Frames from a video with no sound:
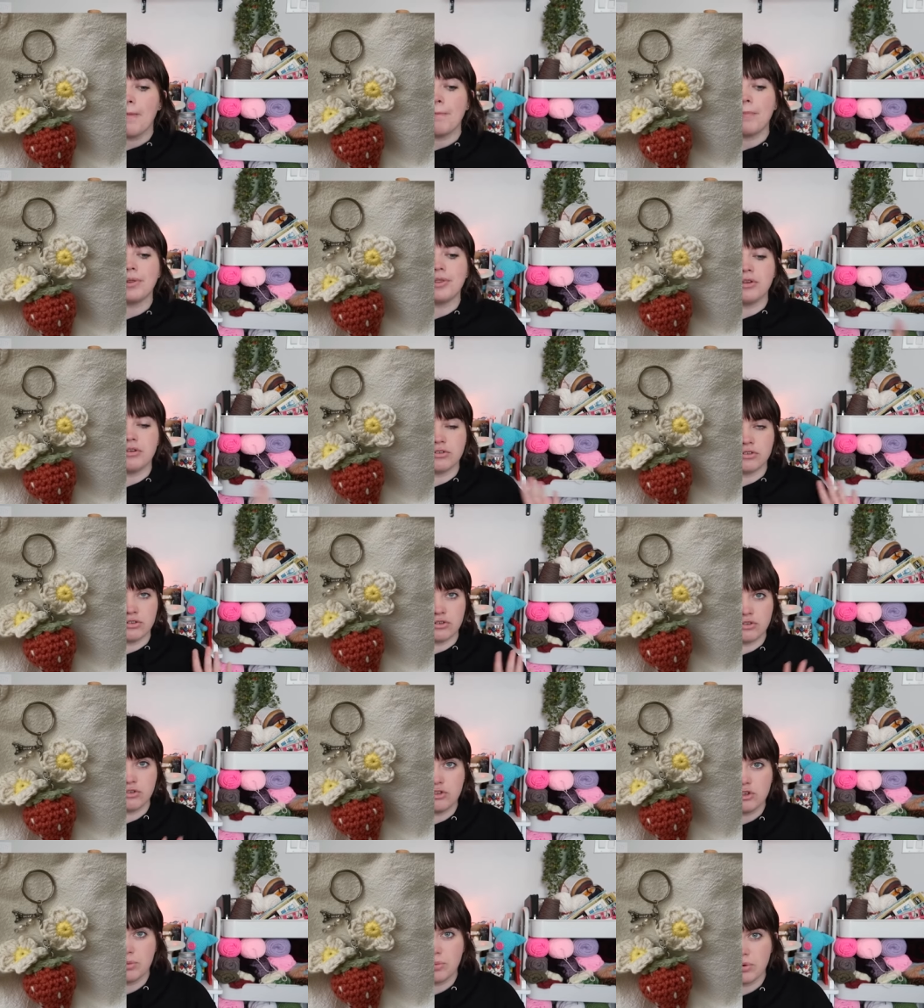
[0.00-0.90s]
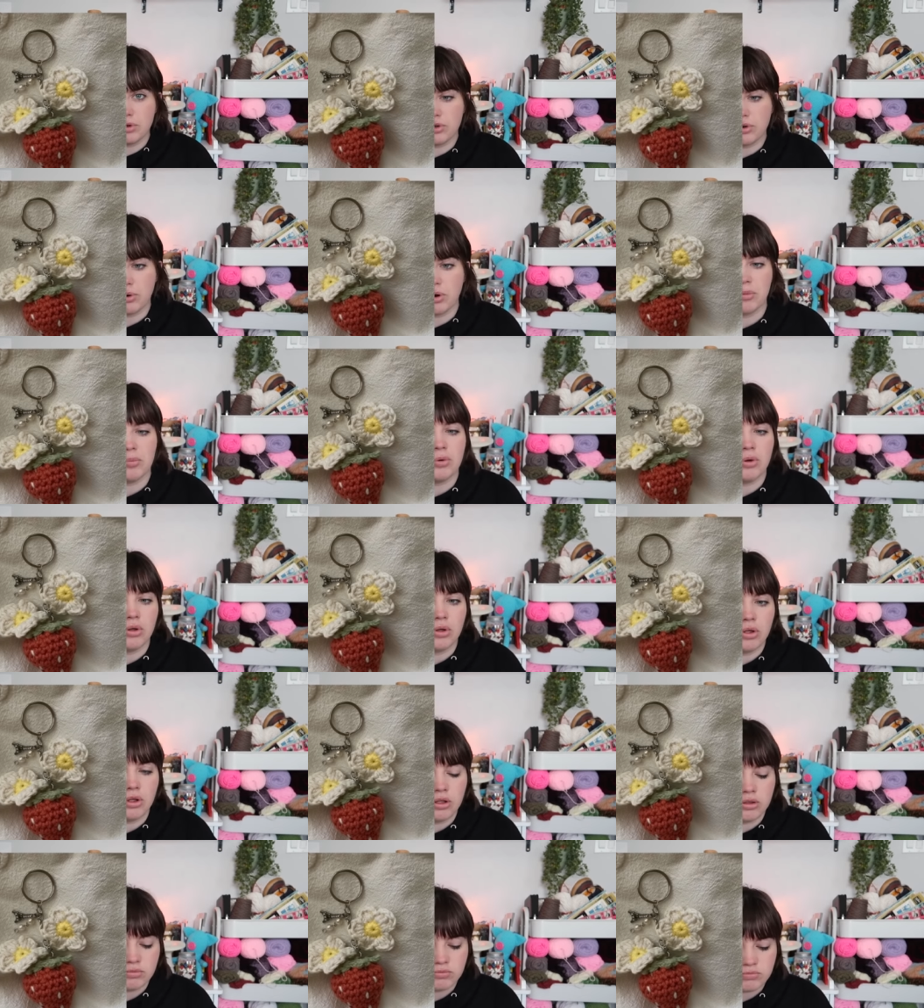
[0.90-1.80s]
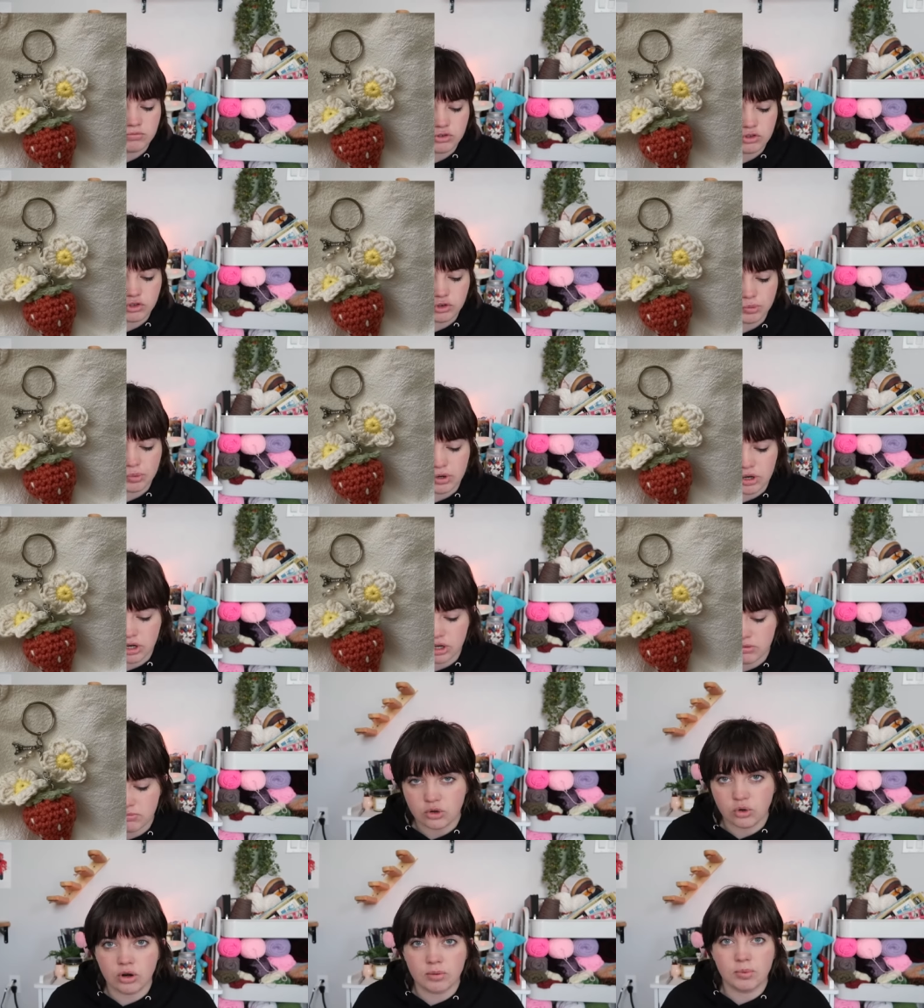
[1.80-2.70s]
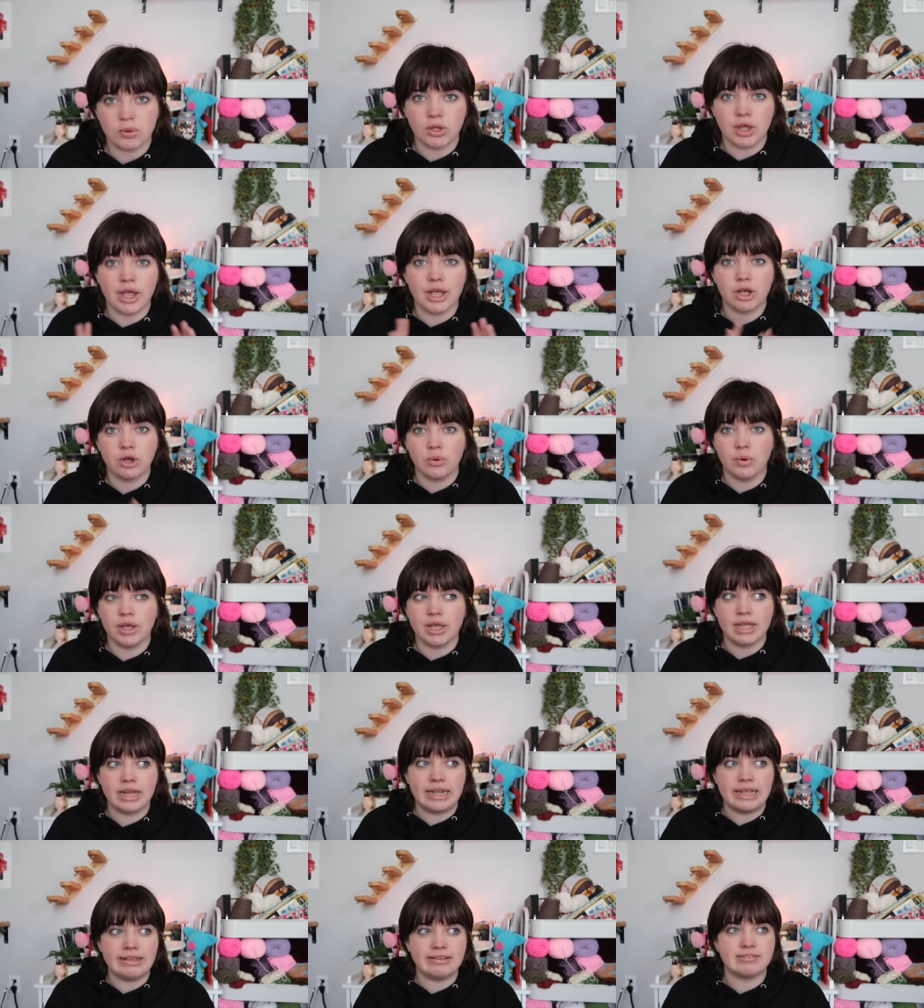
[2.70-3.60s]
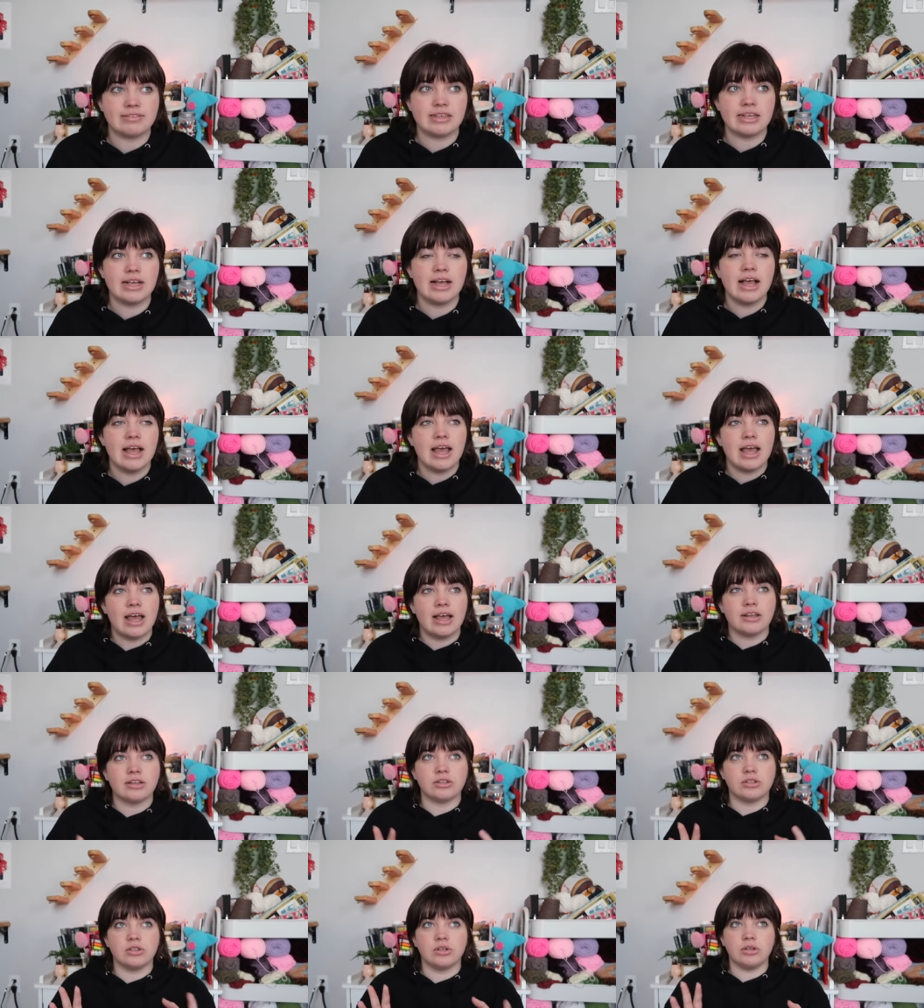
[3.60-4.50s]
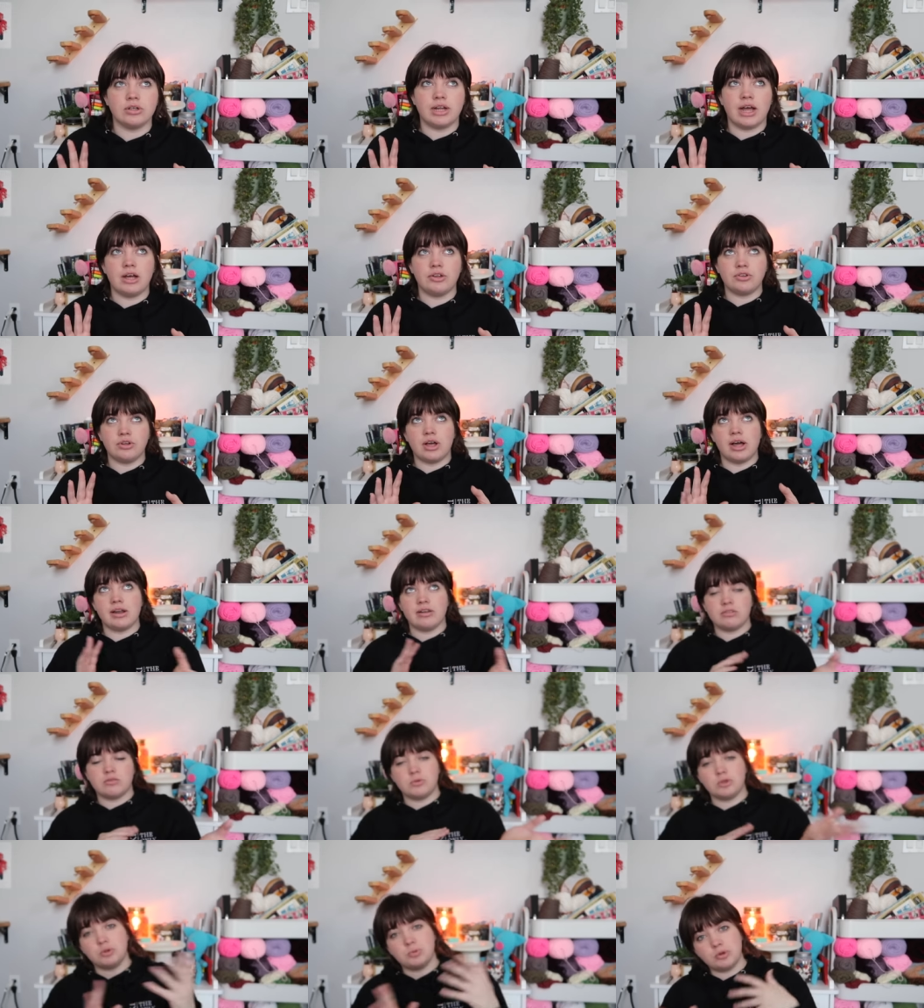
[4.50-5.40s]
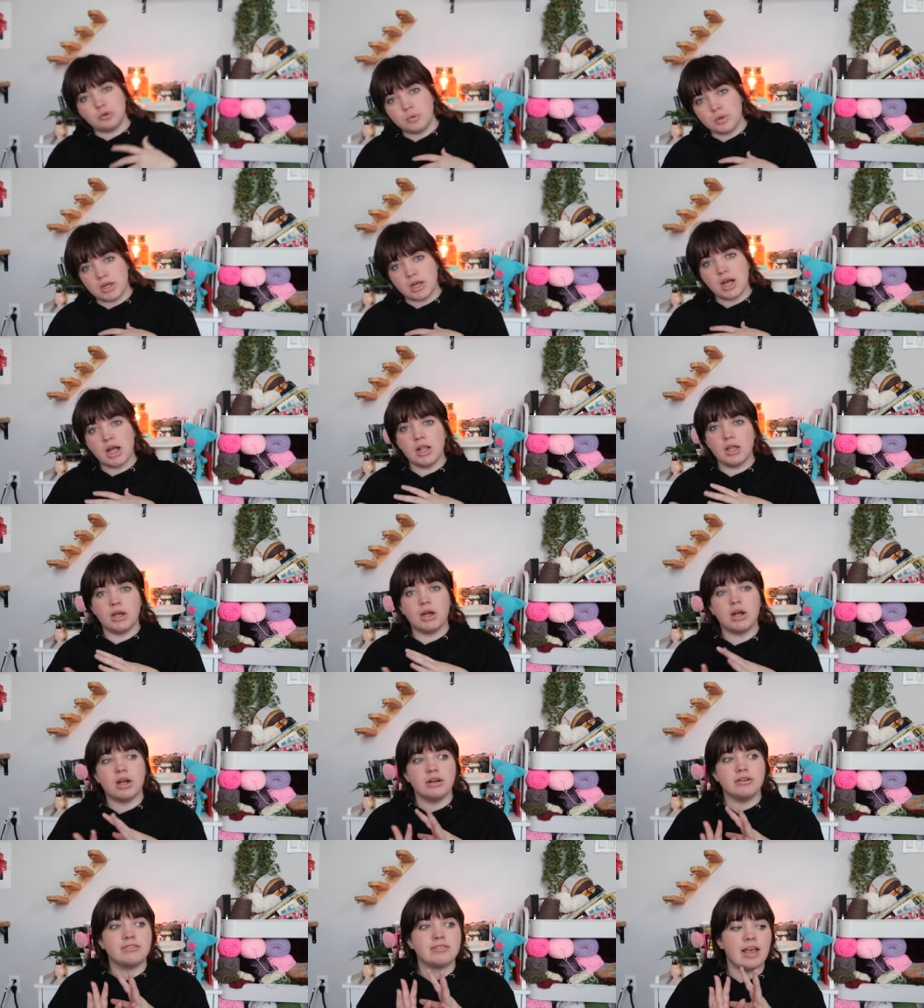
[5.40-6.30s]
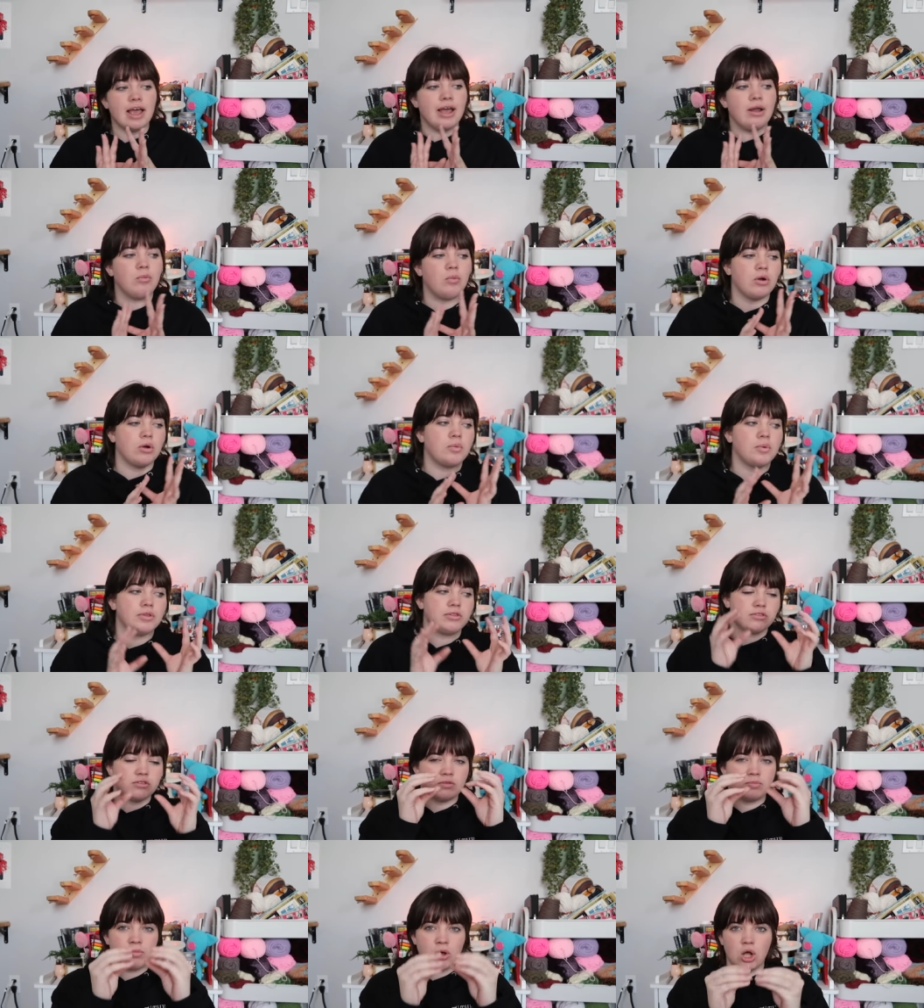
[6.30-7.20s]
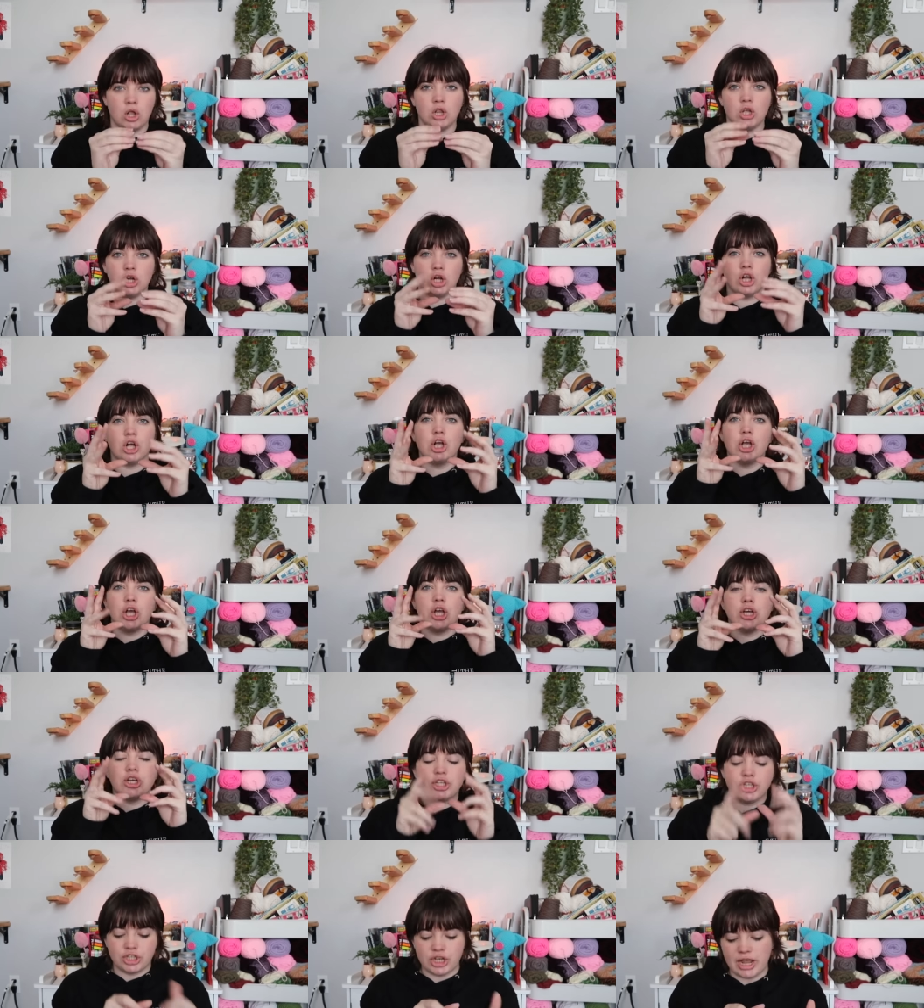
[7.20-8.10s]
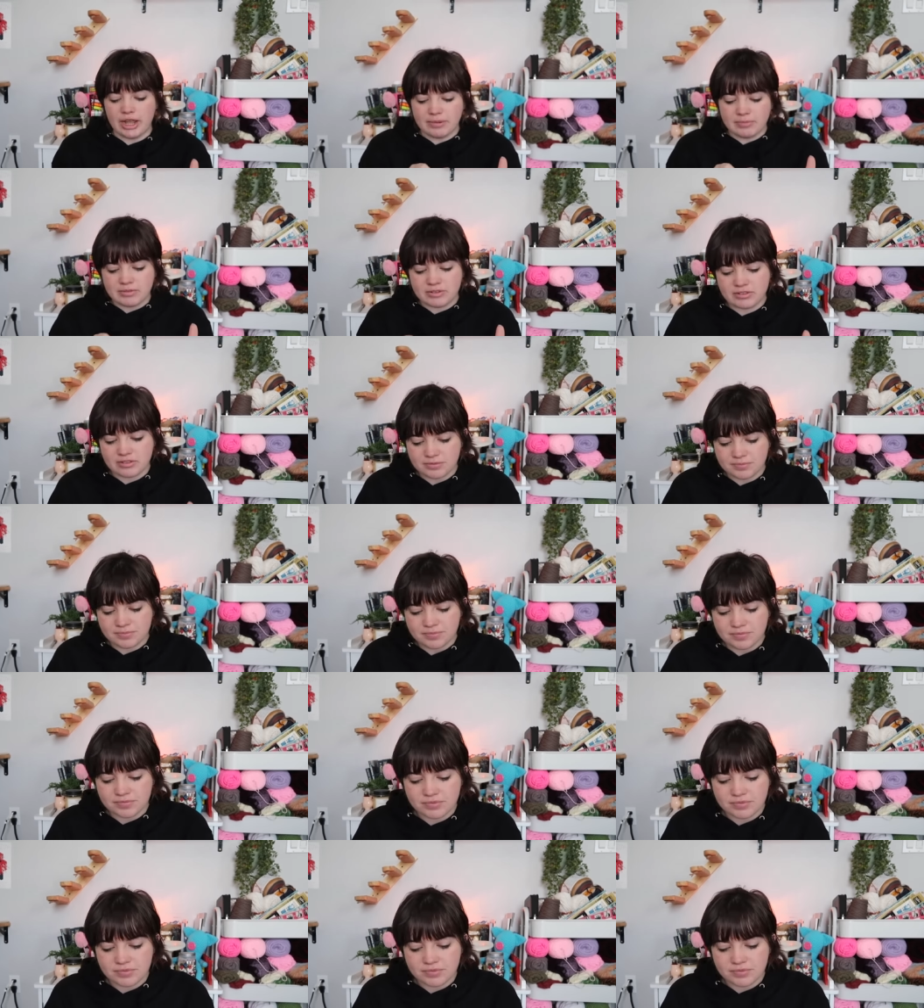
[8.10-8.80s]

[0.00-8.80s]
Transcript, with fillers: But those are super adorable, super adorable and quick and easy to learn how to kind of switch between colors and work with smaller shapes.